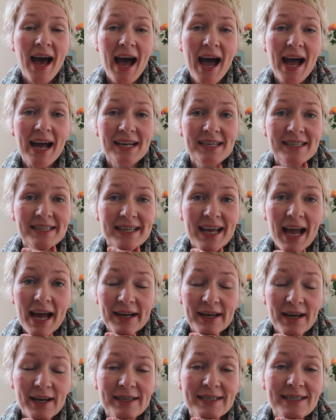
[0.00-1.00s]
And yeah,
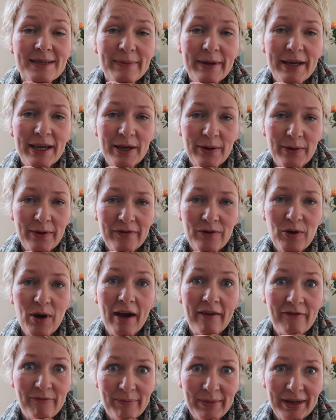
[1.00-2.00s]
nice to meet you if you
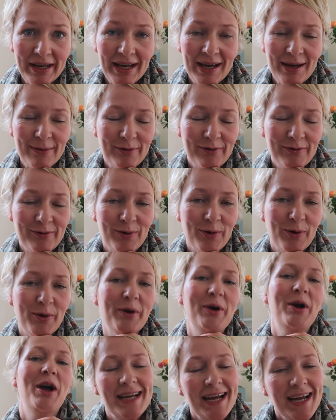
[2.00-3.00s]
haven't been here
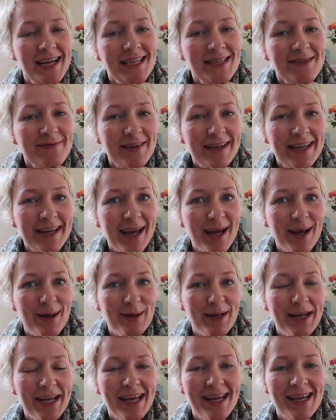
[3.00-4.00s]
before. Today's video
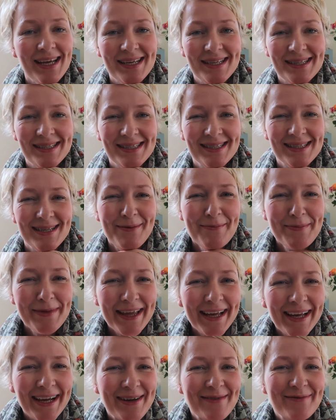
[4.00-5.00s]
is
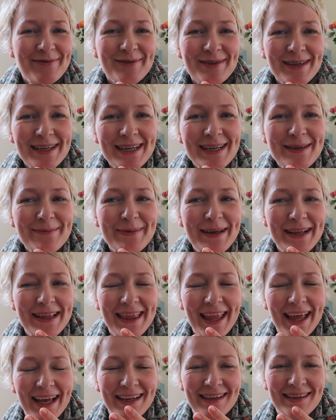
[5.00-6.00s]
something I've really
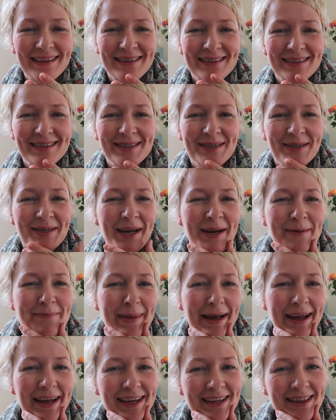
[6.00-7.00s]
been like, should I
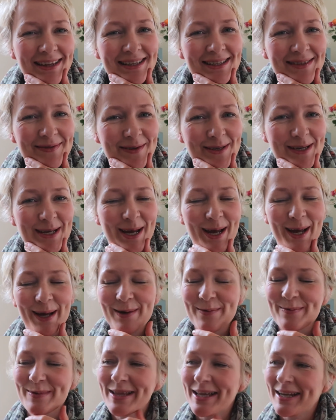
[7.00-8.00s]
make this
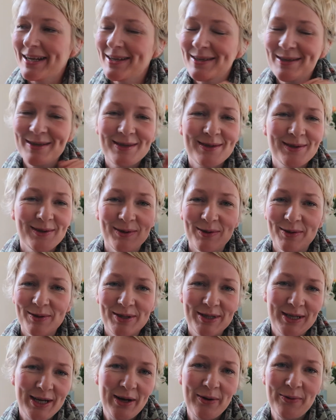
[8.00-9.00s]
video? But then I just
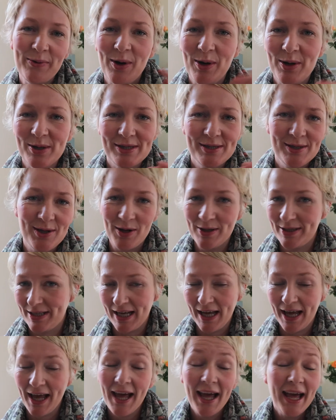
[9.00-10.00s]
thought, you know what, sod
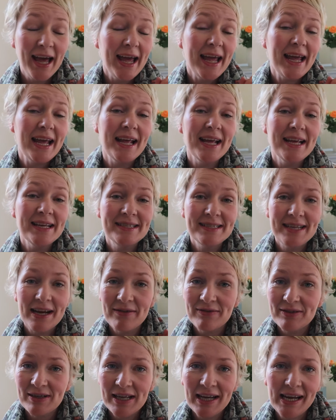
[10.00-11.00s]
it. It is
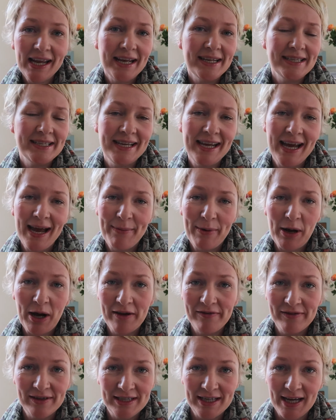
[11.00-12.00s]
definitely a
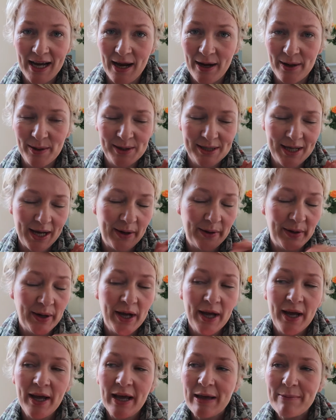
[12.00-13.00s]
TMI video, so
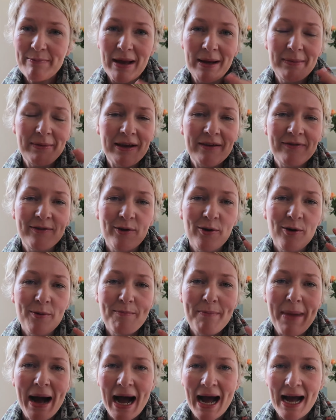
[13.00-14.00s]
maybe if you're a
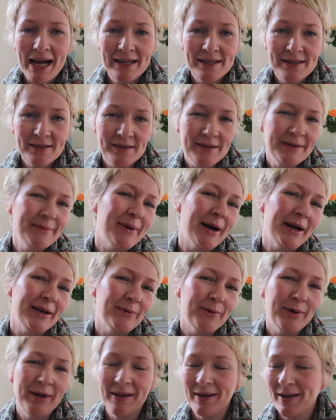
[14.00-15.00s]
man, you might
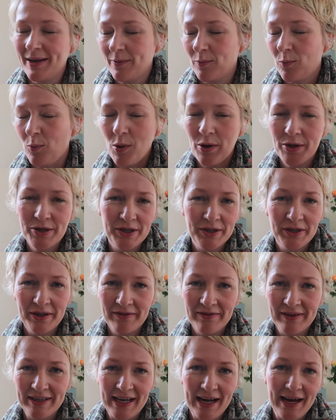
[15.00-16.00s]
wanna like watch
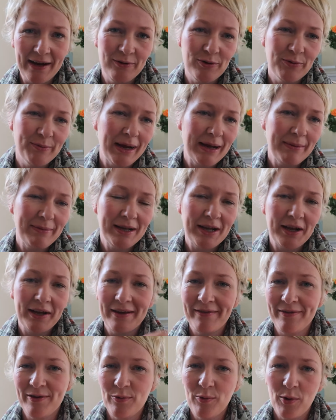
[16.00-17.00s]
another video, or maybe
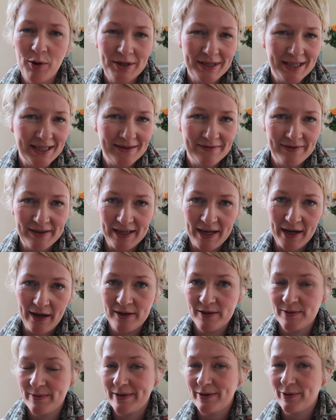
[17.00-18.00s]
like if you watch these
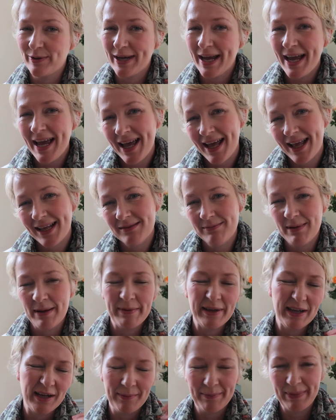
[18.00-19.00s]
videos with your kids,
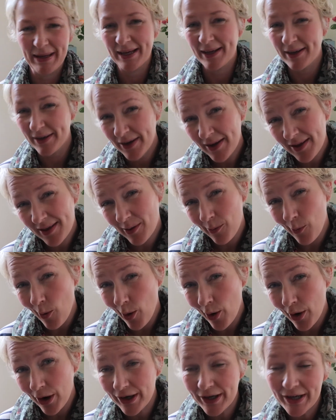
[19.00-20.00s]
maybe like pick another
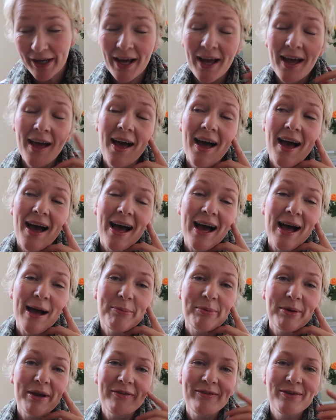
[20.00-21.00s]
one.
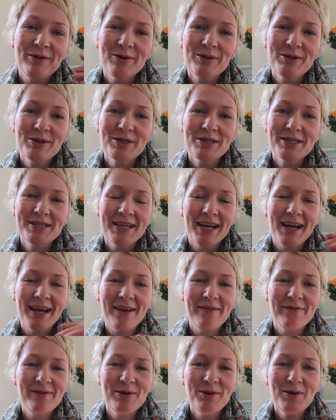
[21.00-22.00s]
Uh, but if you're just, uh,
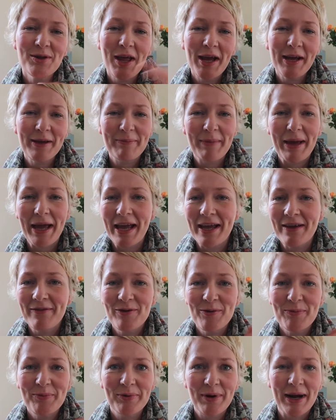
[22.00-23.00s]
if you're like me,
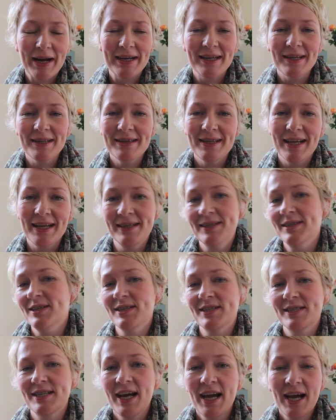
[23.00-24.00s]
if you're pregnant, then
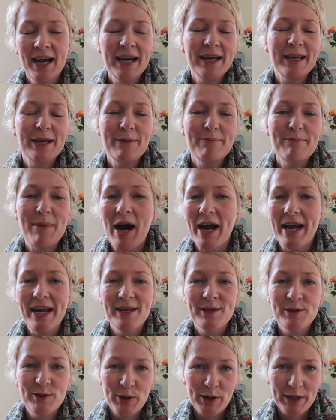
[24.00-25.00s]
just, you might
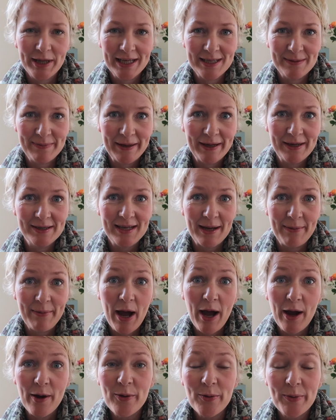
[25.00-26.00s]
enjoy this because I'm
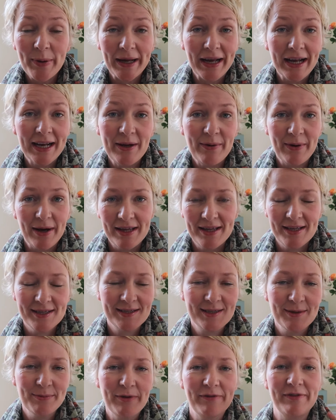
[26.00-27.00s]
hoping anyway that
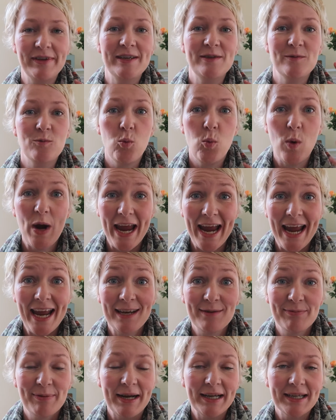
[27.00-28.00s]
some of these
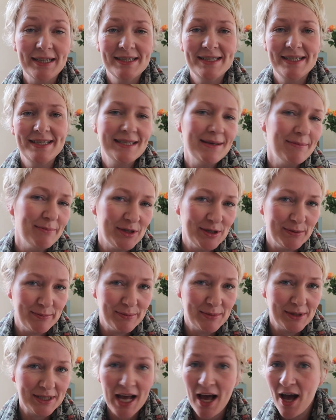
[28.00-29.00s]
weird pregnancy
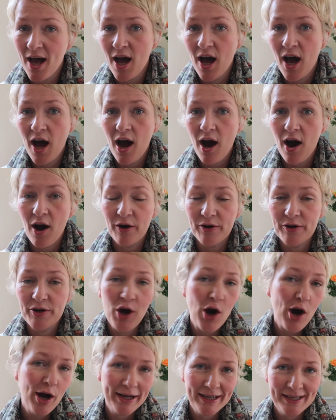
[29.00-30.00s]
symptoms are
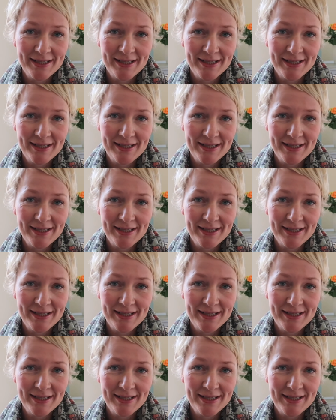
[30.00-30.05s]
not